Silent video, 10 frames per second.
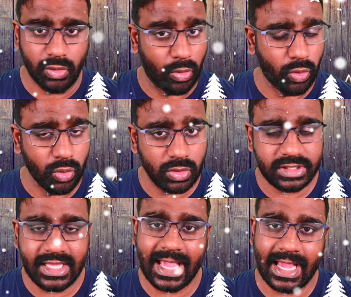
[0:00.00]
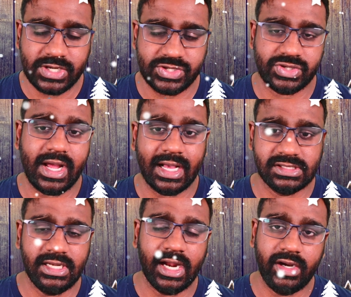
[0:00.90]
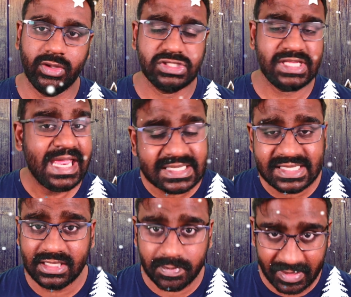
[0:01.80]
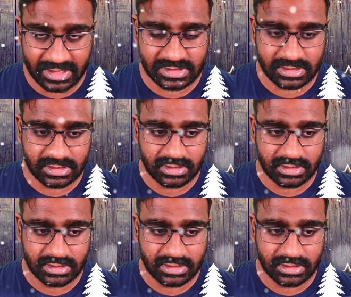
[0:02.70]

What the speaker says: all the Azure Arc scenarios in a single place?